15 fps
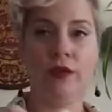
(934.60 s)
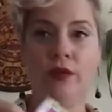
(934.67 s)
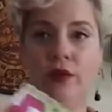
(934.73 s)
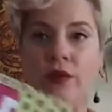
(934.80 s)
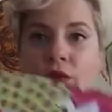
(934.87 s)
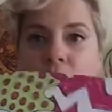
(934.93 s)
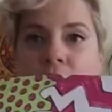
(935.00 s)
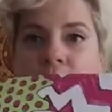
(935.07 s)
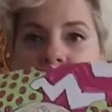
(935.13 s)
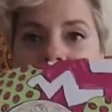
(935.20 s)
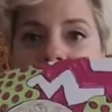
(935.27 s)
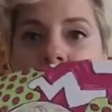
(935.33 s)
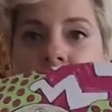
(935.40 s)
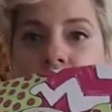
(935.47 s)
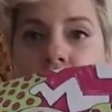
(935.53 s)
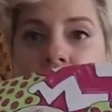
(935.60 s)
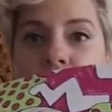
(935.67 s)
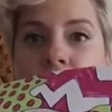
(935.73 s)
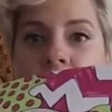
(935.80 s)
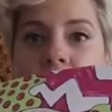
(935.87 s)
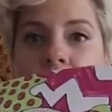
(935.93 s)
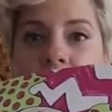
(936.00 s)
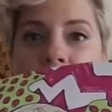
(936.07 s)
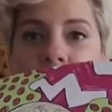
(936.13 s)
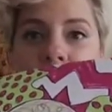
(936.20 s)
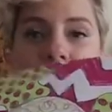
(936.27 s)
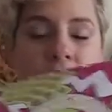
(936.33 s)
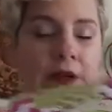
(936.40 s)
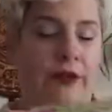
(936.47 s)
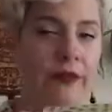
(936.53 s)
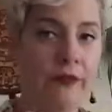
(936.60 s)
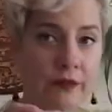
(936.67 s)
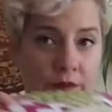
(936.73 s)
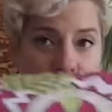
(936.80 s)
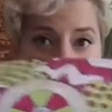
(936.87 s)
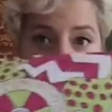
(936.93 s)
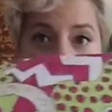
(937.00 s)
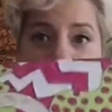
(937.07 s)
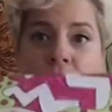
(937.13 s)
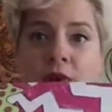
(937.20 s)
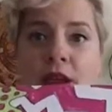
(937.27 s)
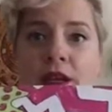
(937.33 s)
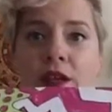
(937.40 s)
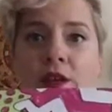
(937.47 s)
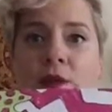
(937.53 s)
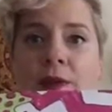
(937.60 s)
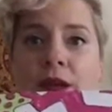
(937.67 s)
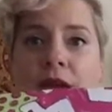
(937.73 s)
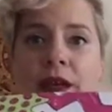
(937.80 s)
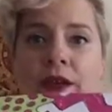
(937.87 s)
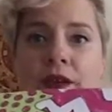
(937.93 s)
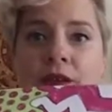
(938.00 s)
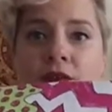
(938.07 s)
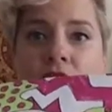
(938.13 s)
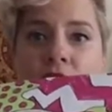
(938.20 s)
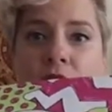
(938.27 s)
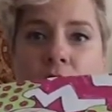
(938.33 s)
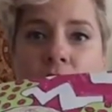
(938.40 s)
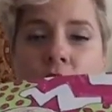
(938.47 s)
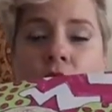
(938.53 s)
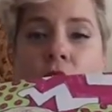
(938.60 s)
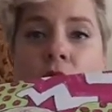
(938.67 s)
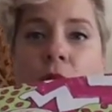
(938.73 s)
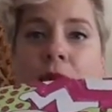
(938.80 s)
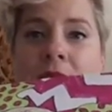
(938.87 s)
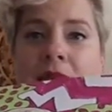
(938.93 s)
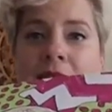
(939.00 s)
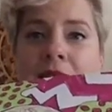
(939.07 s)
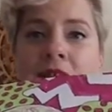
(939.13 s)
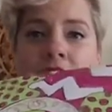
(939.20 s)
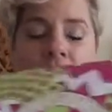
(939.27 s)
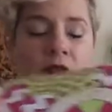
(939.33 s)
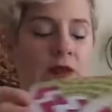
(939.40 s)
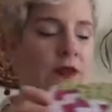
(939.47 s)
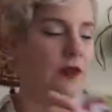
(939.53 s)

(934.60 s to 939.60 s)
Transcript: you can be doing your big pattern, your big radial pattern just on one whole page